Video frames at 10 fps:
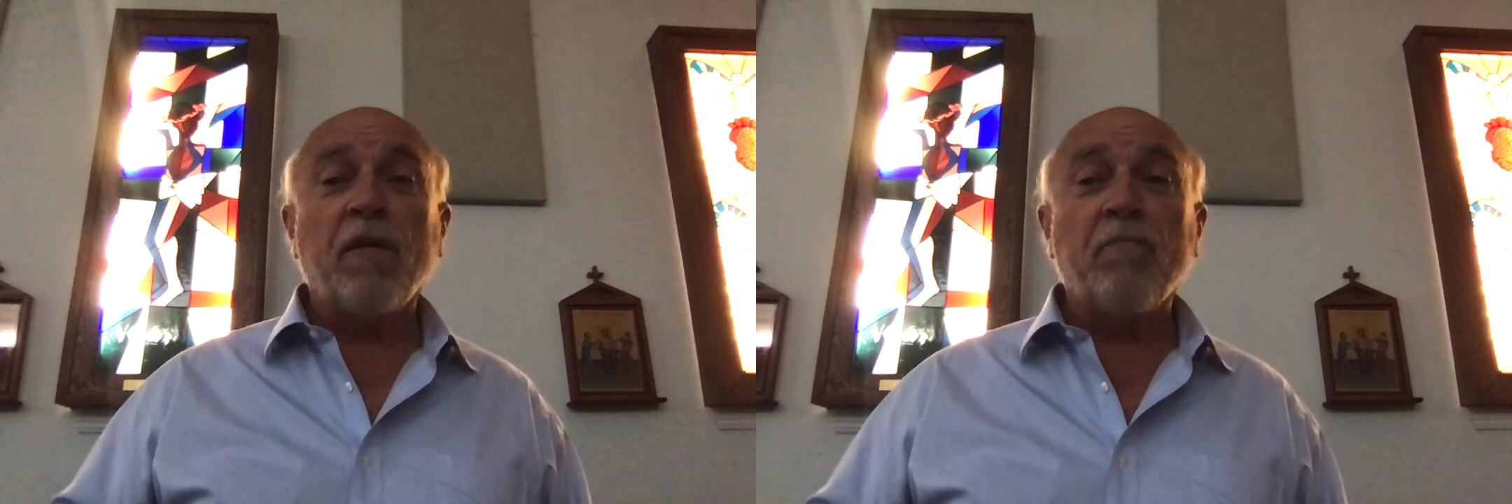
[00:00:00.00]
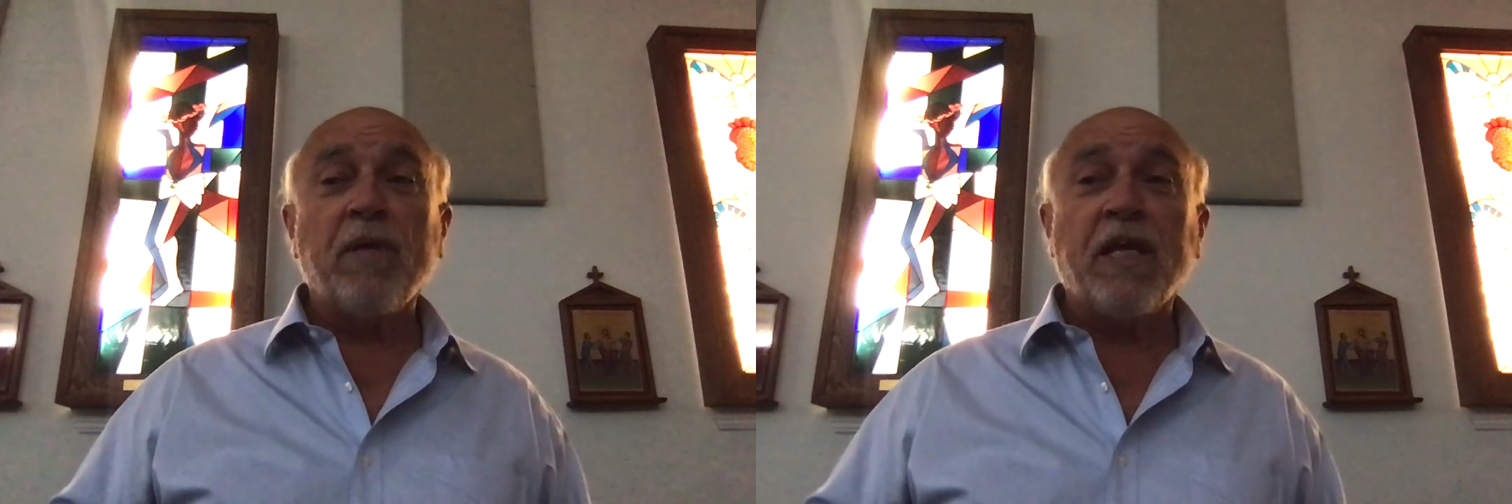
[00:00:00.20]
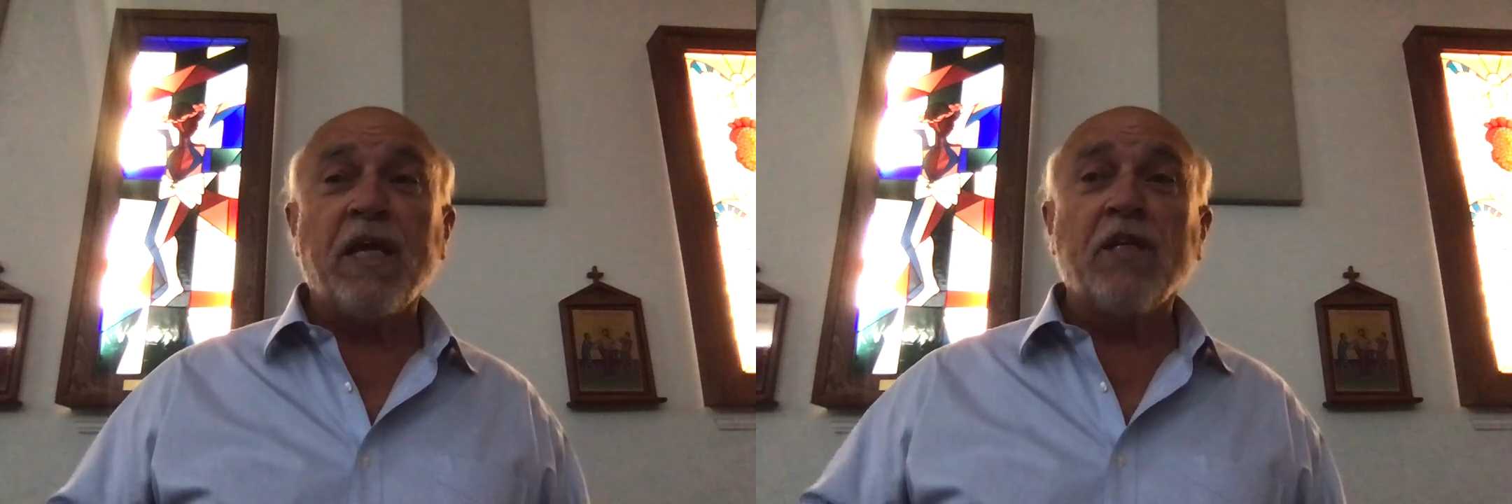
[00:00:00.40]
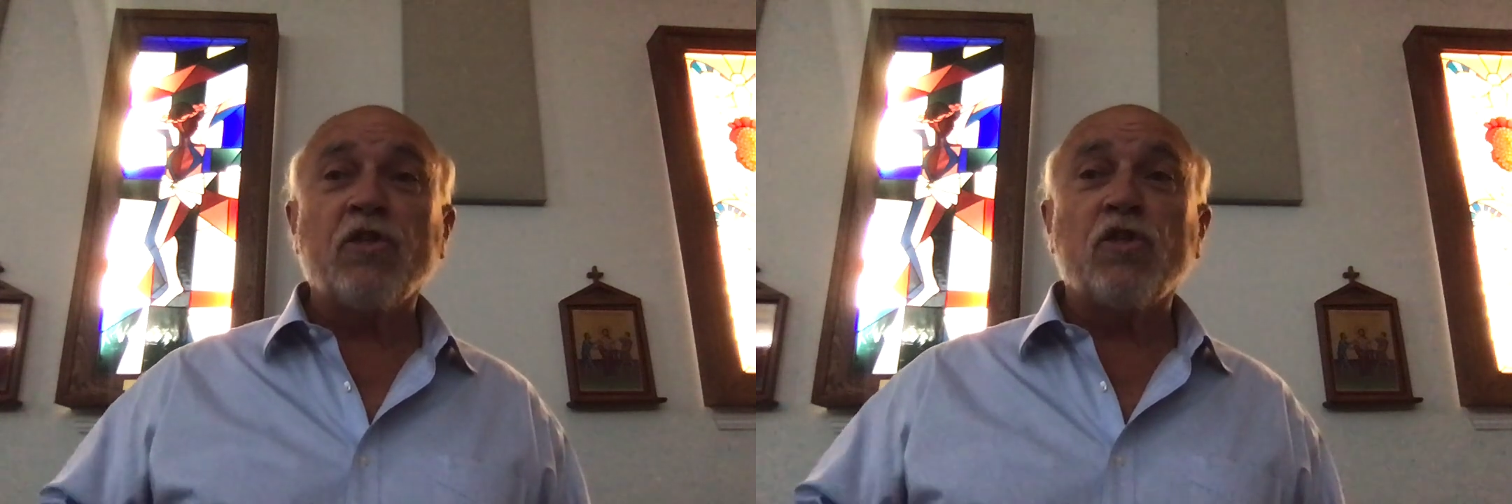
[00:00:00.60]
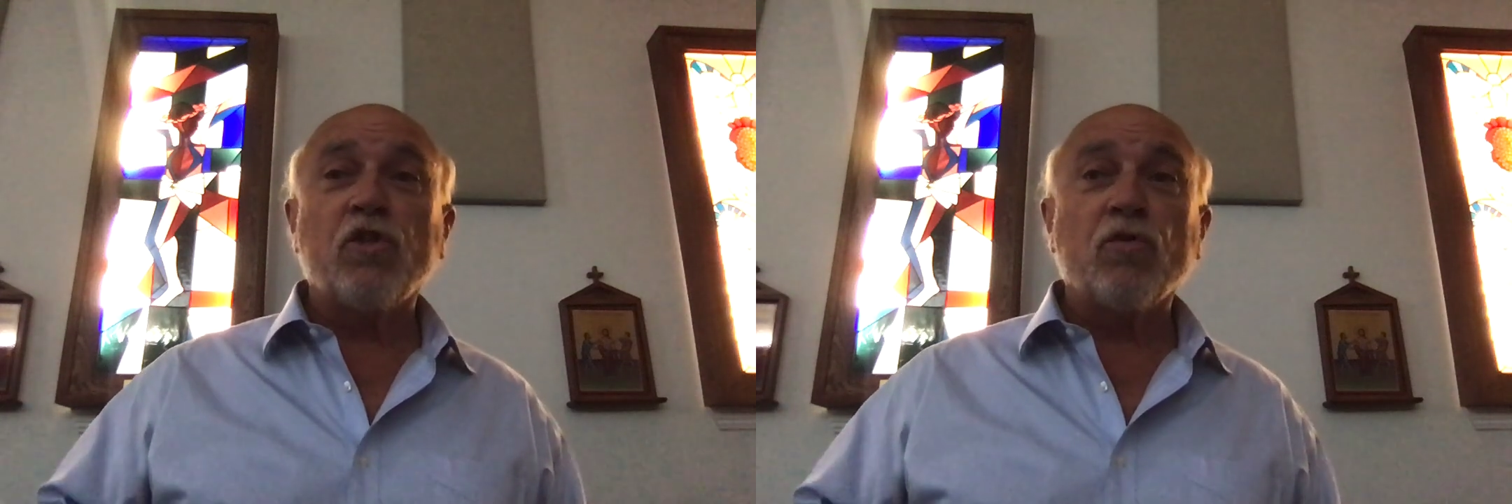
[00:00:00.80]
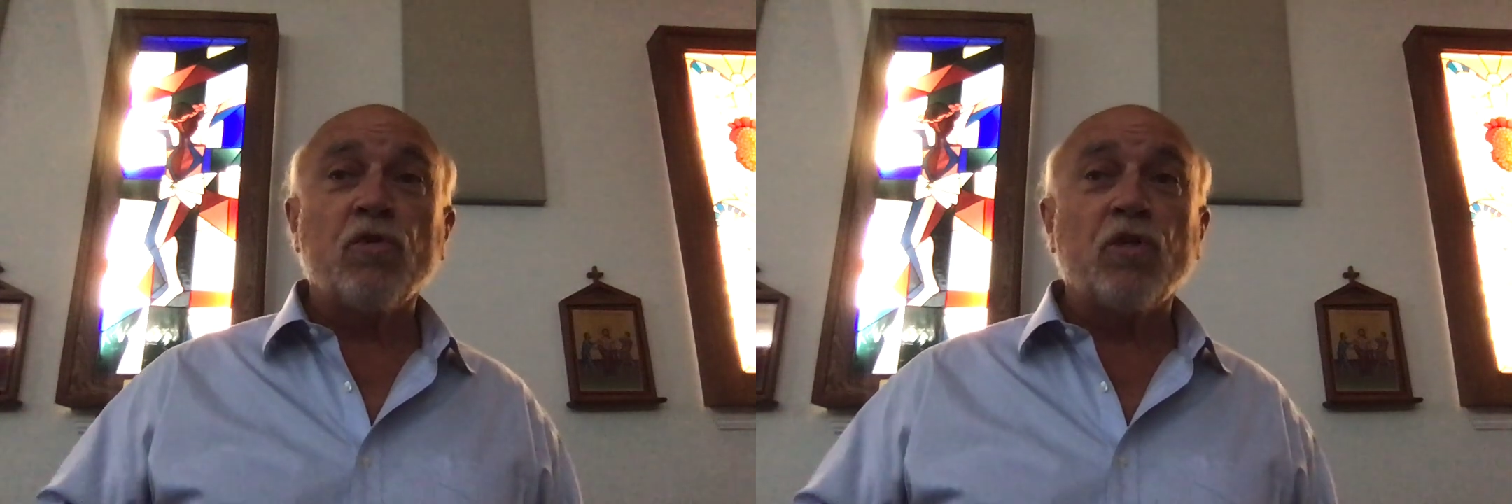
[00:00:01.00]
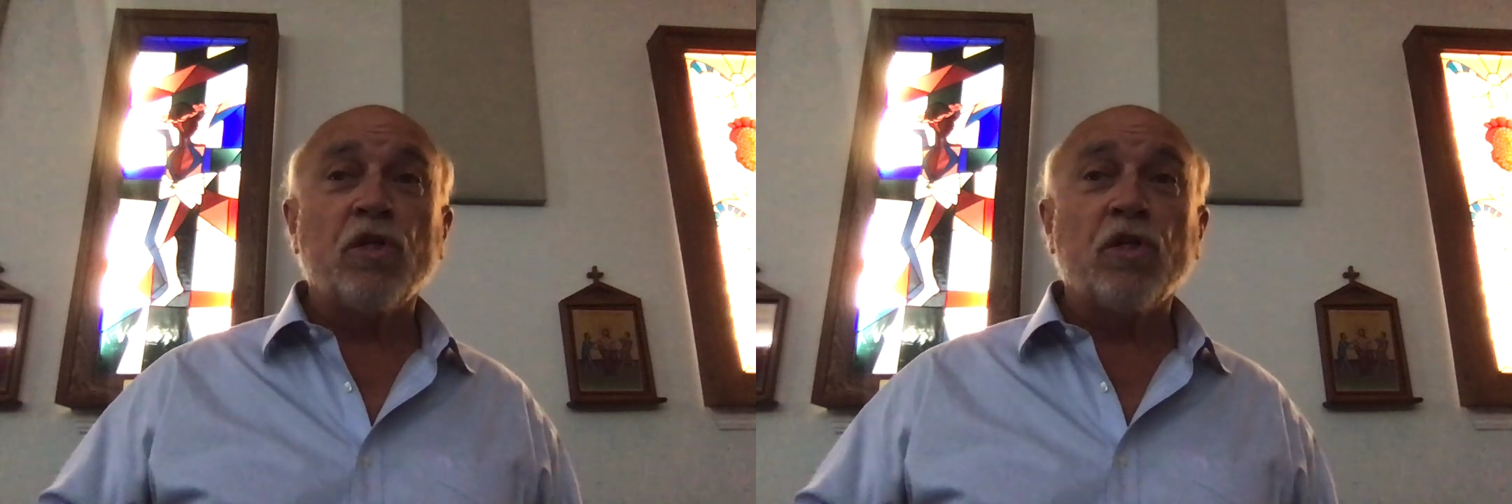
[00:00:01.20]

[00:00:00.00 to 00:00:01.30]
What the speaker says: begins to